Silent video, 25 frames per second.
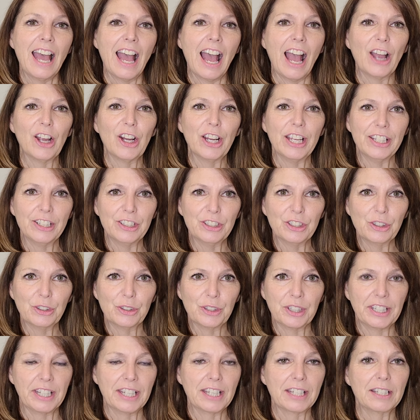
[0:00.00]
our inner
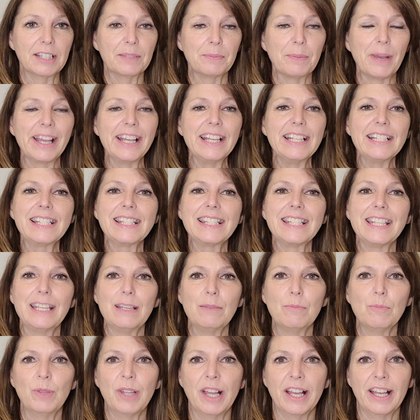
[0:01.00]
critic might
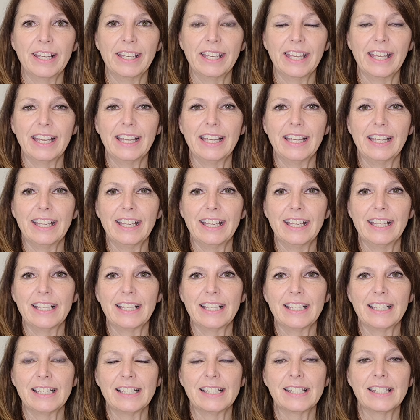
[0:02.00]
seem like it
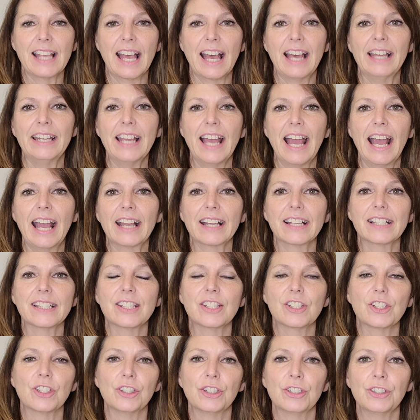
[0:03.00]
is an
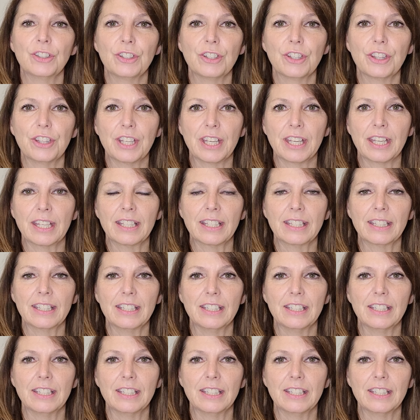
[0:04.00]
external thing.